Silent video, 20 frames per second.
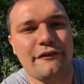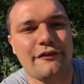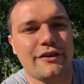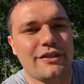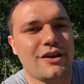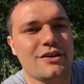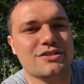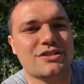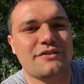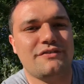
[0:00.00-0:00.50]
For
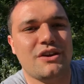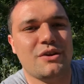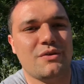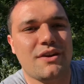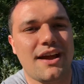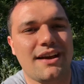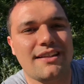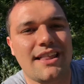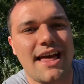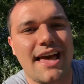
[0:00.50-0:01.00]
those of you
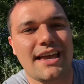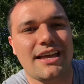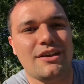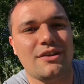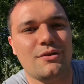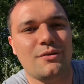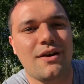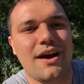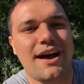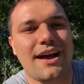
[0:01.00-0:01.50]
in LA,
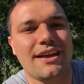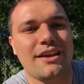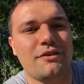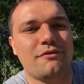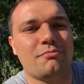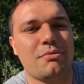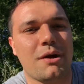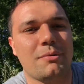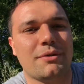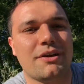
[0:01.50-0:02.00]

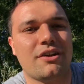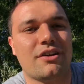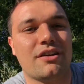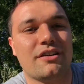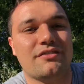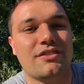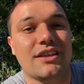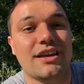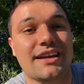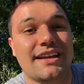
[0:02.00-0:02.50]
you've probably
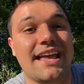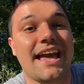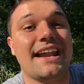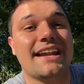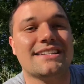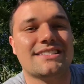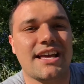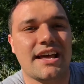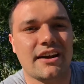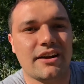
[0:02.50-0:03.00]
heard of the
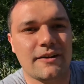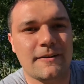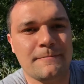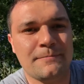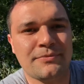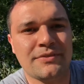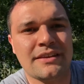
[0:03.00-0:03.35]
Getty Center.